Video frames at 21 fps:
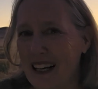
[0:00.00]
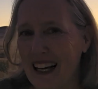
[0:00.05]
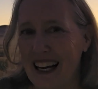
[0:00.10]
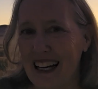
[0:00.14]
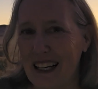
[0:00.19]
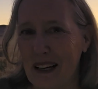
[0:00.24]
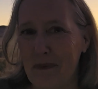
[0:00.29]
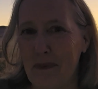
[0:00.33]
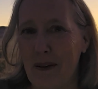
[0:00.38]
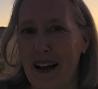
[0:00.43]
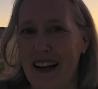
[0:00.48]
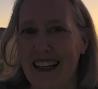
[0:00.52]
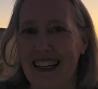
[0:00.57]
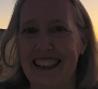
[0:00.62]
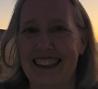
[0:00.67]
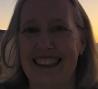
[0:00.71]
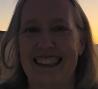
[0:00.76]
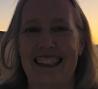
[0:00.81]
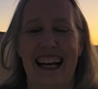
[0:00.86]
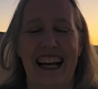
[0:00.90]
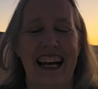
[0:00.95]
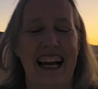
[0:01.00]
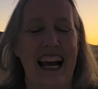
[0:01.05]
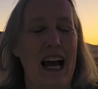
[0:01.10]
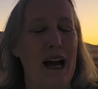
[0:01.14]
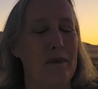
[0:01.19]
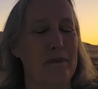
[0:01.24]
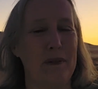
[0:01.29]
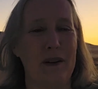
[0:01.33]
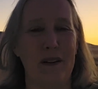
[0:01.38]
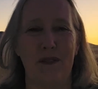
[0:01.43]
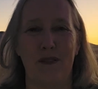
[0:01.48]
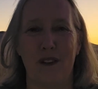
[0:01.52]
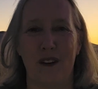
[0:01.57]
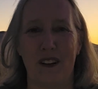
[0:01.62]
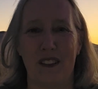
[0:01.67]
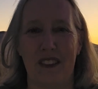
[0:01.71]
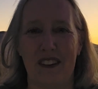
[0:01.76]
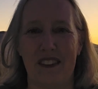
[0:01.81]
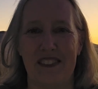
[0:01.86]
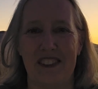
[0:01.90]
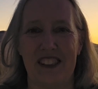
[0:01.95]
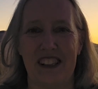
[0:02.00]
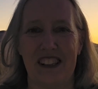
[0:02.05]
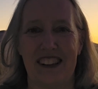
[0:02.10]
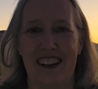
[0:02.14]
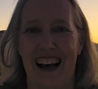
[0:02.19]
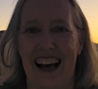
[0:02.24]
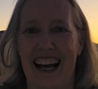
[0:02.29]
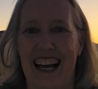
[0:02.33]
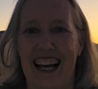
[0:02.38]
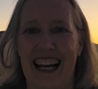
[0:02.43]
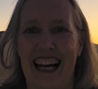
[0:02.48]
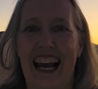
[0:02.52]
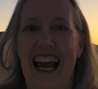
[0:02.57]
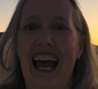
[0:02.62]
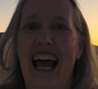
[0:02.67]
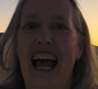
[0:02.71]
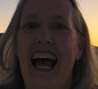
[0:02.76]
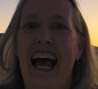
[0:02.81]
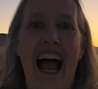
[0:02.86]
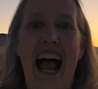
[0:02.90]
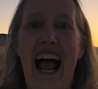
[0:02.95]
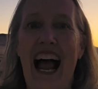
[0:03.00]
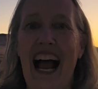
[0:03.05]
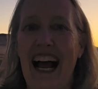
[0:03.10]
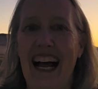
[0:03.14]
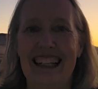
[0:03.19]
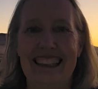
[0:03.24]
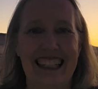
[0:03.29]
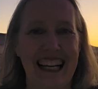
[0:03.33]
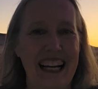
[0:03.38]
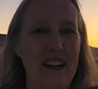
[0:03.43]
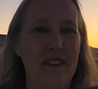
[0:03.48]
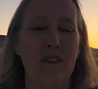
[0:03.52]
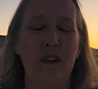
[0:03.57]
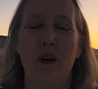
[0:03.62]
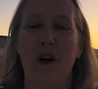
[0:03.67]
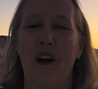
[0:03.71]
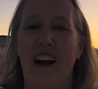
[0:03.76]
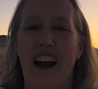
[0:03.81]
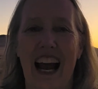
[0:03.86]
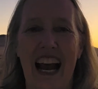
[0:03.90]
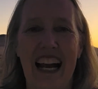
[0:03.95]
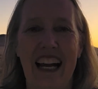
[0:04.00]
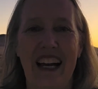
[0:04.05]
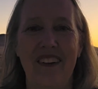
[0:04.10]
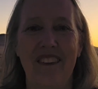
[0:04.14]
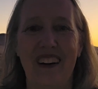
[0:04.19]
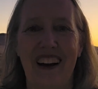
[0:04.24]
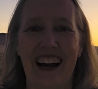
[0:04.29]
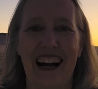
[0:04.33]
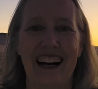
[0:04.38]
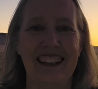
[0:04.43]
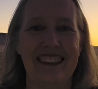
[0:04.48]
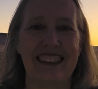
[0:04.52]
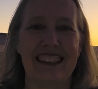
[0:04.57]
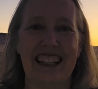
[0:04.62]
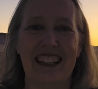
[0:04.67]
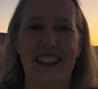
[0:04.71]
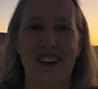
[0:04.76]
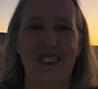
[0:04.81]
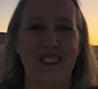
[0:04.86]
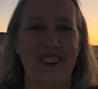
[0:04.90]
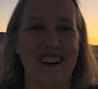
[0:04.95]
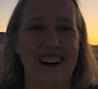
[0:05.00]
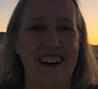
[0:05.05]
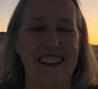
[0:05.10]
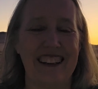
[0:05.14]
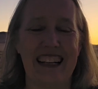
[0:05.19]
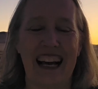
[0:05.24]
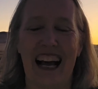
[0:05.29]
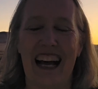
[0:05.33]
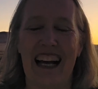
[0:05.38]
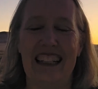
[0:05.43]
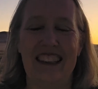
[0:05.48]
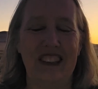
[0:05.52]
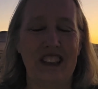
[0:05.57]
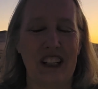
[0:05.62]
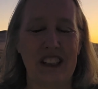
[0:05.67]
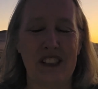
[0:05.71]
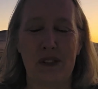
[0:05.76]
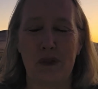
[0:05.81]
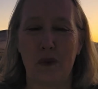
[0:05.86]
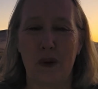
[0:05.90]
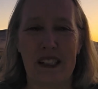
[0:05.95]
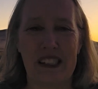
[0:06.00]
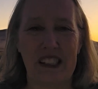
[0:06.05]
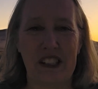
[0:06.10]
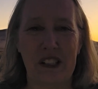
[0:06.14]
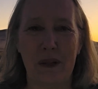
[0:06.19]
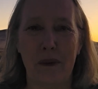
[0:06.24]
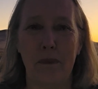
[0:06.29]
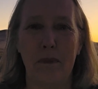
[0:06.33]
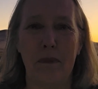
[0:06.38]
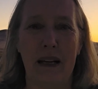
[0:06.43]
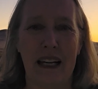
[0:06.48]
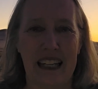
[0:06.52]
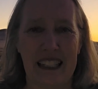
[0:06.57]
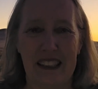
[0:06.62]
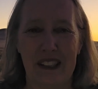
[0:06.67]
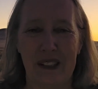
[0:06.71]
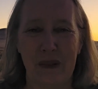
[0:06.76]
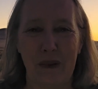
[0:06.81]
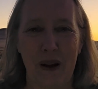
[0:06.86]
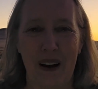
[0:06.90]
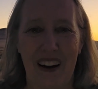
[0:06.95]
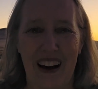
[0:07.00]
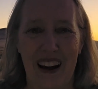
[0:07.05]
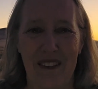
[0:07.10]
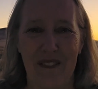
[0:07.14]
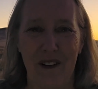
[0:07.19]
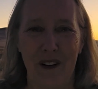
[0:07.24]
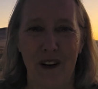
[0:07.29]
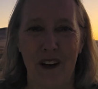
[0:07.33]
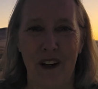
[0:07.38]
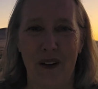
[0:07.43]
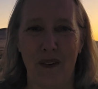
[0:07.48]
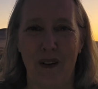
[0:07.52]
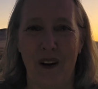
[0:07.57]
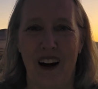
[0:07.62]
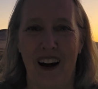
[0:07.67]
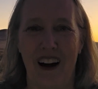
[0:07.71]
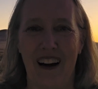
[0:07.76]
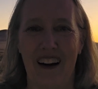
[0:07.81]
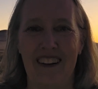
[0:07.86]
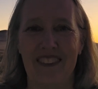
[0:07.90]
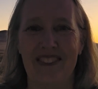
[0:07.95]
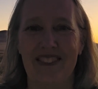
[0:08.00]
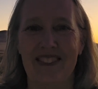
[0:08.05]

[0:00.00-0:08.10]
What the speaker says: Independence Day, happy 4th of July. And if you are anywhere else in the world, I just wish you peace wherever you are.